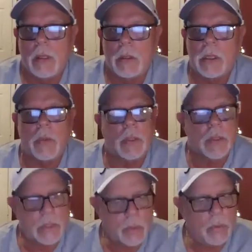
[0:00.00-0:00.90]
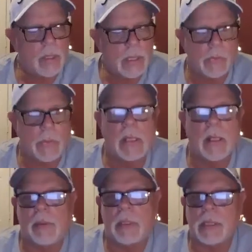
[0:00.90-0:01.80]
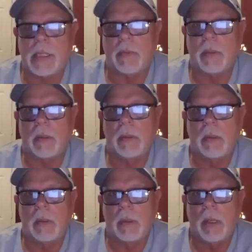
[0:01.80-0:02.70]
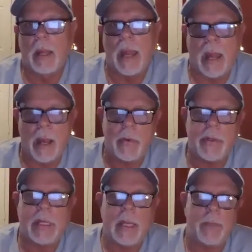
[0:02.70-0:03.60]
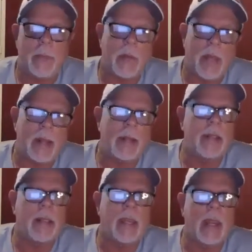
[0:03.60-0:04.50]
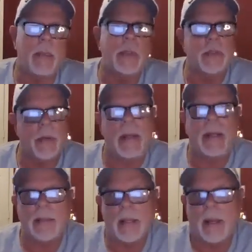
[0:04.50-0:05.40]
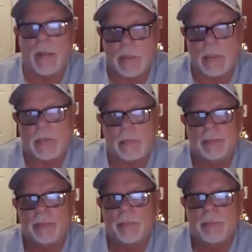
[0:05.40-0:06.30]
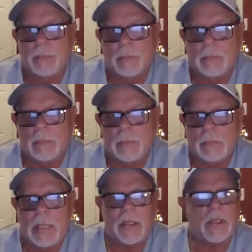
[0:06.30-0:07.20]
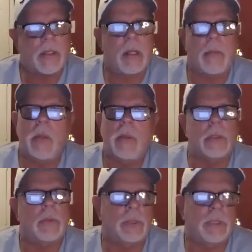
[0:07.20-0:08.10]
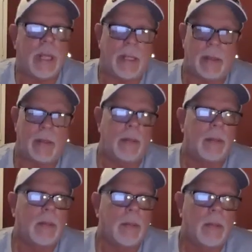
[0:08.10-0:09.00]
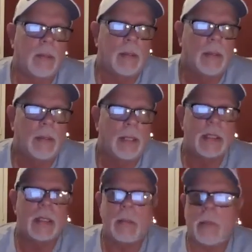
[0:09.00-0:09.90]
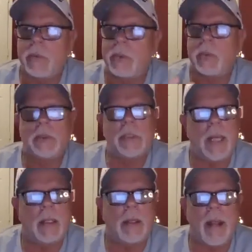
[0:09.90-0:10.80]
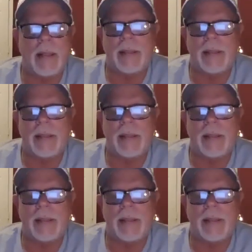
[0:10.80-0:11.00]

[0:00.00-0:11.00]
So there's 2 things that we covered this evening. How to keep your head in the game in trying times. That's just an emotional check. That's an emotional check, not to